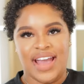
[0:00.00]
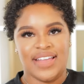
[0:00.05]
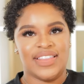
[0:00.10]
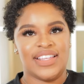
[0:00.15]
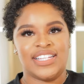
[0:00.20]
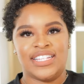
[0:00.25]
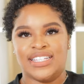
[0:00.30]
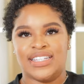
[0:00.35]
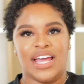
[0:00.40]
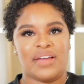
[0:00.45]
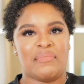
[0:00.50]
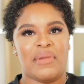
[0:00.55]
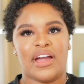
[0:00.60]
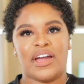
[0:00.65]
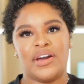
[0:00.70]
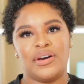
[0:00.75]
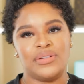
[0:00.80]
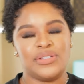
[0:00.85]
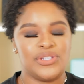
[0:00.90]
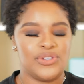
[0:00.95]
This is like my
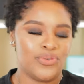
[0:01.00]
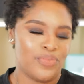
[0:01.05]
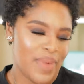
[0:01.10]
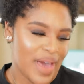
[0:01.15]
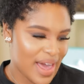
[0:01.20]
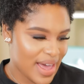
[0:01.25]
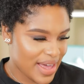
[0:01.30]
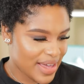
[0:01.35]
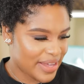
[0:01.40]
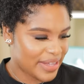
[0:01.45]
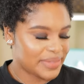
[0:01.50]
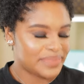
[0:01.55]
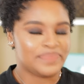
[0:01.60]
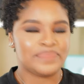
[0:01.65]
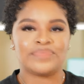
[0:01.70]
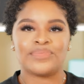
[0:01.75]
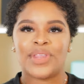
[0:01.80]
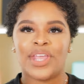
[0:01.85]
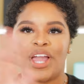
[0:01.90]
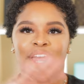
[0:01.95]
go-to bag.
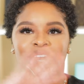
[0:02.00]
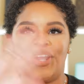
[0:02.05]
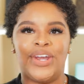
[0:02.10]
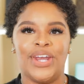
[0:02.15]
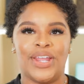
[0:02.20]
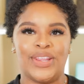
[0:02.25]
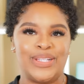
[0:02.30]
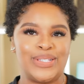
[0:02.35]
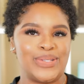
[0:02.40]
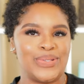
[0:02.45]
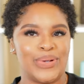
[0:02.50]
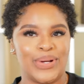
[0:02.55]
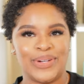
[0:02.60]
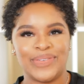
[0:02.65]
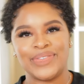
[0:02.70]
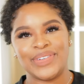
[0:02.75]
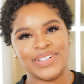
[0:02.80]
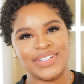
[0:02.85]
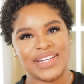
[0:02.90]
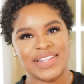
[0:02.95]
Another story
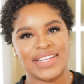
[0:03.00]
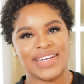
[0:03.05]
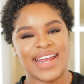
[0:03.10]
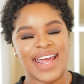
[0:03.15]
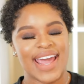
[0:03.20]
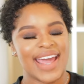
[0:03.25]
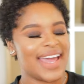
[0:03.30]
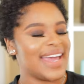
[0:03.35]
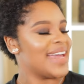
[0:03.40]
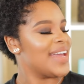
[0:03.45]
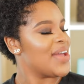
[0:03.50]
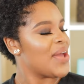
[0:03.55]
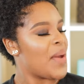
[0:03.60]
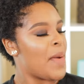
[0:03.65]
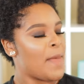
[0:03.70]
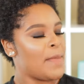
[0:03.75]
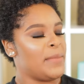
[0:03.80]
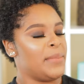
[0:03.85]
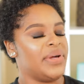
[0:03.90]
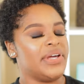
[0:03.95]
for another day,
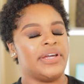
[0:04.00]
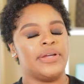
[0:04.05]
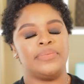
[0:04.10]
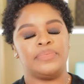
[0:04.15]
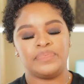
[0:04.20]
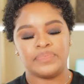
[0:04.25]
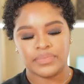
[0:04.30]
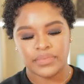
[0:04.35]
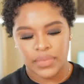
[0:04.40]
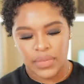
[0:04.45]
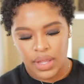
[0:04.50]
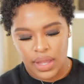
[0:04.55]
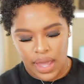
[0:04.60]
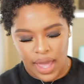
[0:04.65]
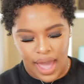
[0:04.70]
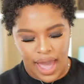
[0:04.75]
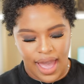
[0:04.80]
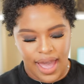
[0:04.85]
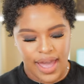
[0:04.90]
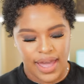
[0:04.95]
but
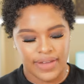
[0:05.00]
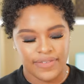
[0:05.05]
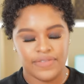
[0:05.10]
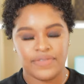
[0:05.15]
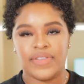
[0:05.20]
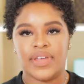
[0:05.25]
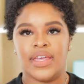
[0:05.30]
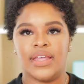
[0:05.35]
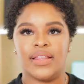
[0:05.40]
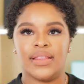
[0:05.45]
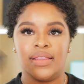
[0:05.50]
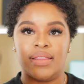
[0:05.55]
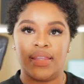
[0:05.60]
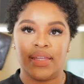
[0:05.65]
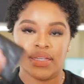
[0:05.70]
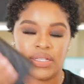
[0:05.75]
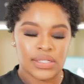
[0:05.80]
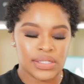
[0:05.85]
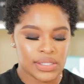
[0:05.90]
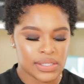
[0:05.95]
I fit
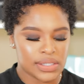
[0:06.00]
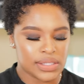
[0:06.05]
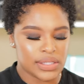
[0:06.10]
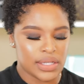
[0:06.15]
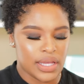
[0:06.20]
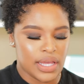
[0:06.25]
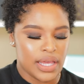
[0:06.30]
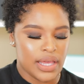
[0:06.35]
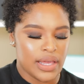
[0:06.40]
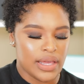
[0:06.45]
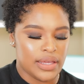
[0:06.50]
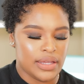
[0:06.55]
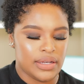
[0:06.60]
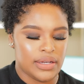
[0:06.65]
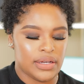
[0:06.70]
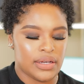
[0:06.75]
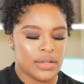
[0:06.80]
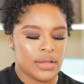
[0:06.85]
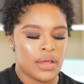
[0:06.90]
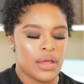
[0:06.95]
this
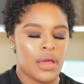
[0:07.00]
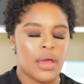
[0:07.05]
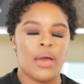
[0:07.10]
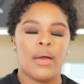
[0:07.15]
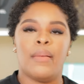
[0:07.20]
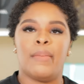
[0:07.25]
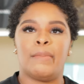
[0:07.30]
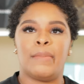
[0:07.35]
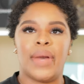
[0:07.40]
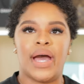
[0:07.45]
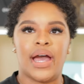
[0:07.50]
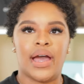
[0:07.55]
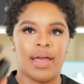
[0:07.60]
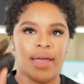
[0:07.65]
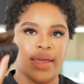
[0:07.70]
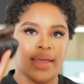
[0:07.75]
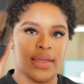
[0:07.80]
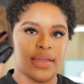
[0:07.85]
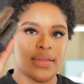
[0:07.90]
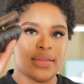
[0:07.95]
and
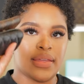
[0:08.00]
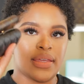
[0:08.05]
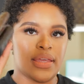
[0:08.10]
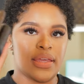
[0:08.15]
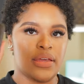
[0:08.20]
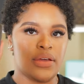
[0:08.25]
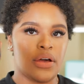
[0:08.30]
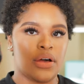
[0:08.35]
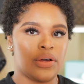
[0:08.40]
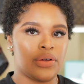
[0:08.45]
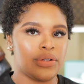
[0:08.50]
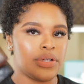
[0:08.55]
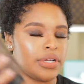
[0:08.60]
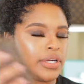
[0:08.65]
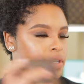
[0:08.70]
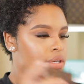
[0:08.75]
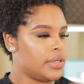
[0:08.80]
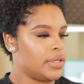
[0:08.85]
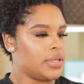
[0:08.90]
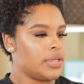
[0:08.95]
my key
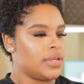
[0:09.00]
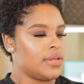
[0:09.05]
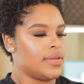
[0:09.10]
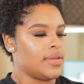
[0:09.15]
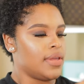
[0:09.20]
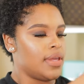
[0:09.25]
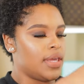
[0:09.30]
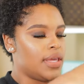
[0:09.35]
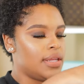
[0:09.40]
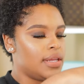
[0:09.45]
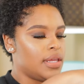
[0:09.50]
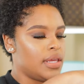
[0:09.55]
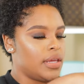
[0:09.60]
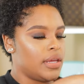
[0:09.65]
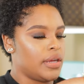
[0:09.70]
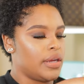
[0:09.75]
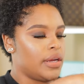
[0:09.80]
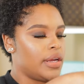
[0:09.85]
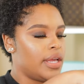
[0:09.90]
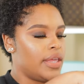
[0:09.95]
holder in
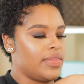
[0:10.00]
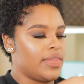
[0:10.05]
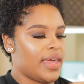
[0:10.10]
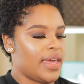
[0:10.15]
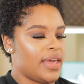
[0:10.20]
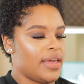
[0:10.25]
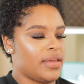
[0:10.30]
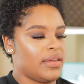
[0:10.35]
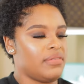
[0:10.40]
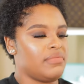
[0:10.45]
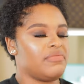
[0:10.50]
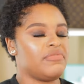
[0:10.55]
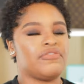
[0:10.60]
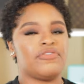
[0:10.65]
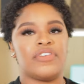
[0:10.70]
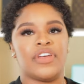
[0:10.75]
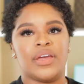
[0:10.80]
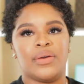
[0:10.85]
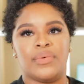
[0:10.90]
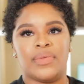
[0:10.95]
here, and they
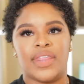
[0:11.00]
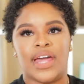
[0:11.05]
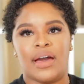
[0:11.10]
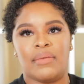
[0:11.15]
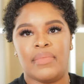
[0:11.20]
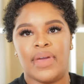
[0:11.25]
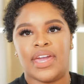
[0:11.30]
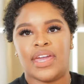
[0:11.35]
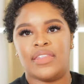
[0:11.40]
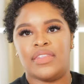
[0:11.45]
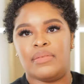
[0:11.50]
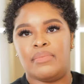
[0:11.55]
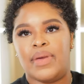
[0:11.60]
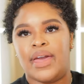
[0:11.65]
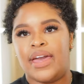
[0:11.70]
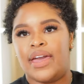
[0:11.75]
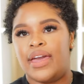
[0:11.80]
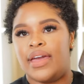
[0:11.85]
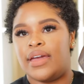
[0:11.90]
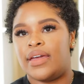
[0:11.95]
fit without making the
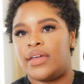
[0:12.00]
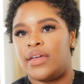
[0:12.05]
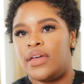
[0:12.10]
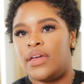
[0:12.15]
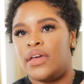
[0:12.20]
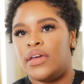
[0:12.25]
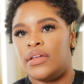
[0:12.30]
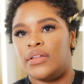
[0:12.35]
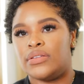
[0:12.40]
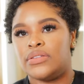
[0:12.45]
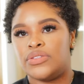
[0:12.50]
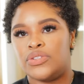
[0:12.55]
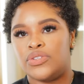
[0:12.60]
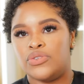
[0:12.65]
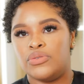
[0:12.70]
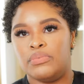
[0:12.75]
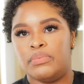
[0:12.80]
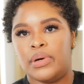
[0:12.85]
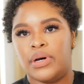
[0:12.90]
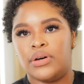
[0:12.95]
bag
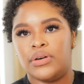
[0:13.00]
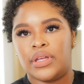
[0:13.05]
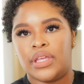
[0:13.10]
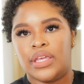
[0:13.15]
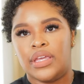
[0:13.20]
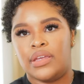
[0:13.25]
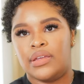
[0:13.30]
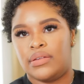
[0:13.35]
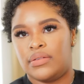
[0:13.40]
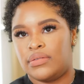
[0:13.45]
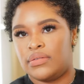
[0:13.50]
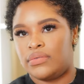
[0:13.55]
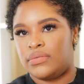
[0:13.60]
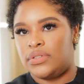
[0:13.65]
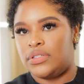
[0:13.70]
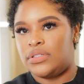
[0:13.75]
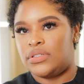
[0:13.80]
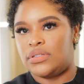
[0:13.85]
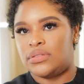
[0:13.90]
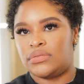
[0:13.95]
too bulky,
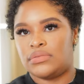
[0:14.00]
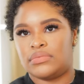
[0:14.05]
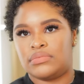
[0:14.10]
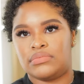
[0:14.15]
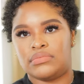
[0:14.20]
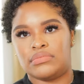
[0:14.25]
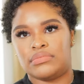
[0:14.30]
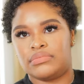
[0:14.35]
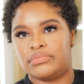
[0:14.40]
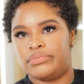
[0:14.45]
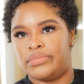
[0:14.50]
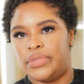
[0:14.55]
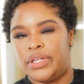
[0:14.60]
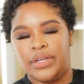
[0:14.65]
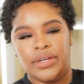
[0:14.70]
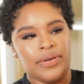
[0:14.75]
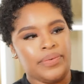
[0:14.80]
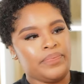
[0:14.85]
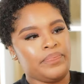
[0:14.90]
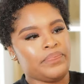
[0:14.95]
which,
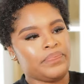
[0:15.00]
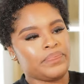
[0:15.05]
yeah.